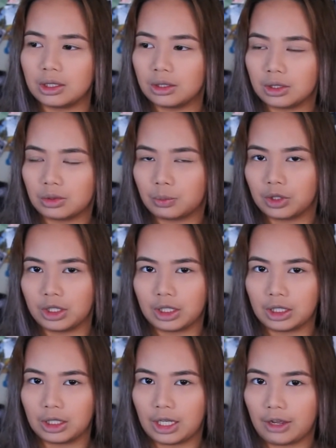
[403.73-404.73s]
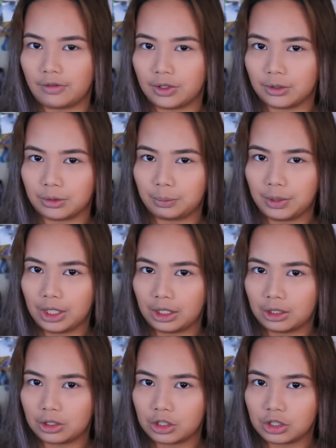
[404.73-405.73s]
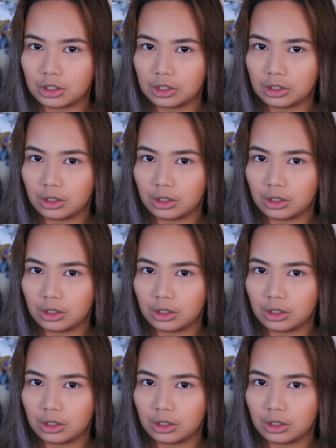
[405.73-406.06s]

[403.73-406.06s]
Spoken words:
and this is more like a lavender pinkish